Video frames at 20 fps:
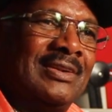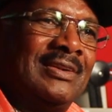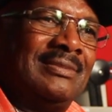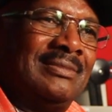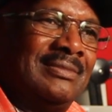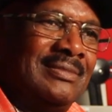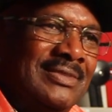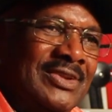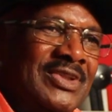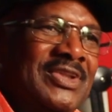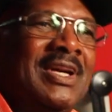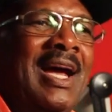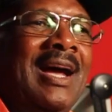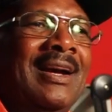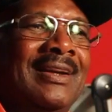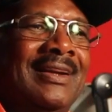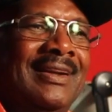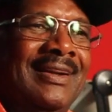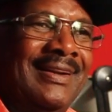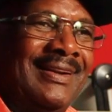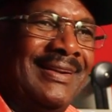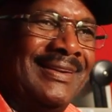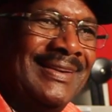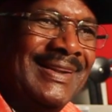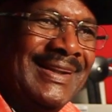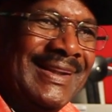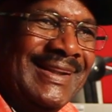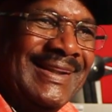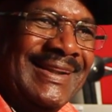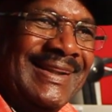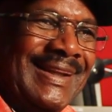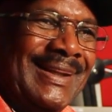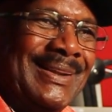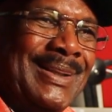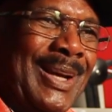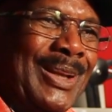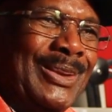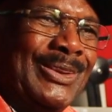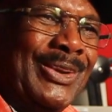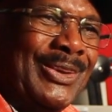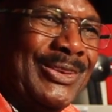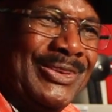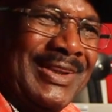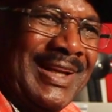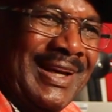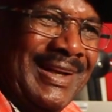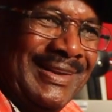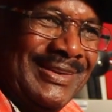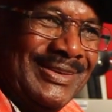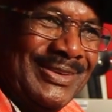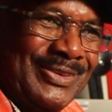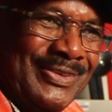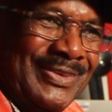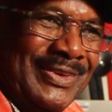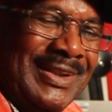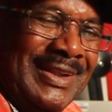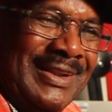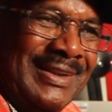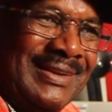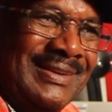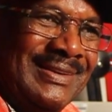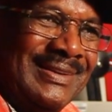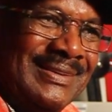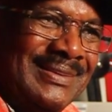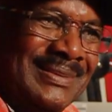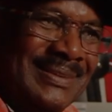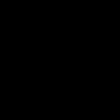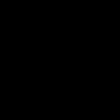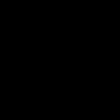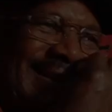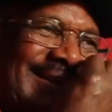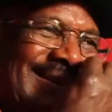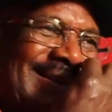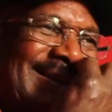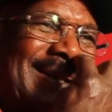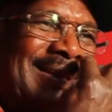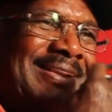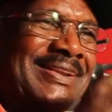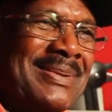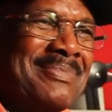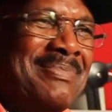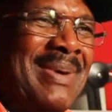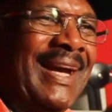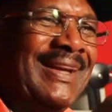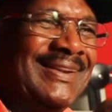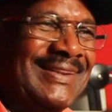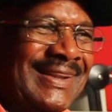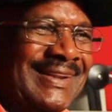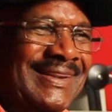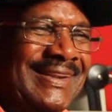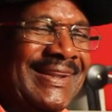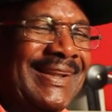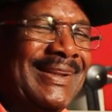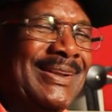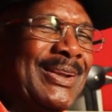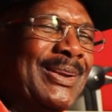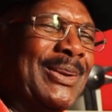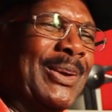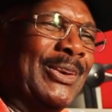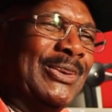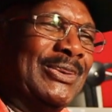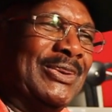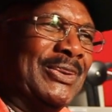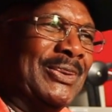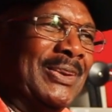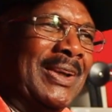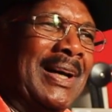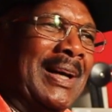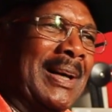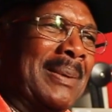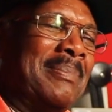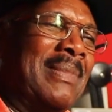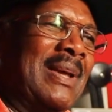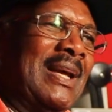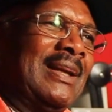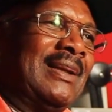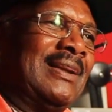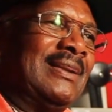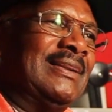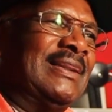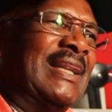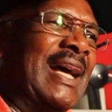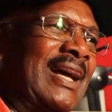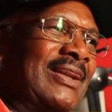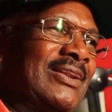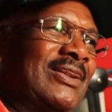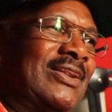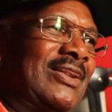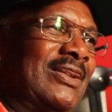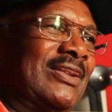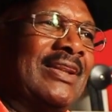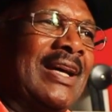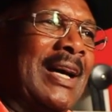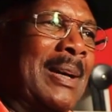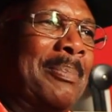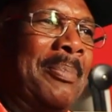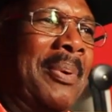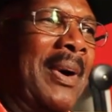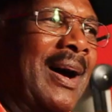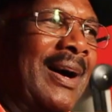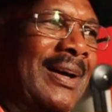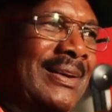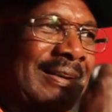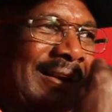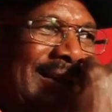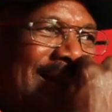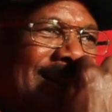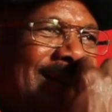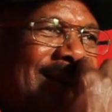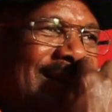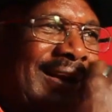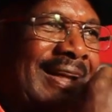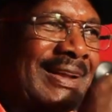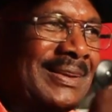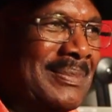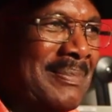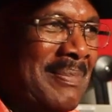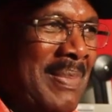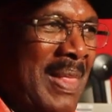and Shaggy and all those guys over there. It's an amazing thing. You go to dances or party and you get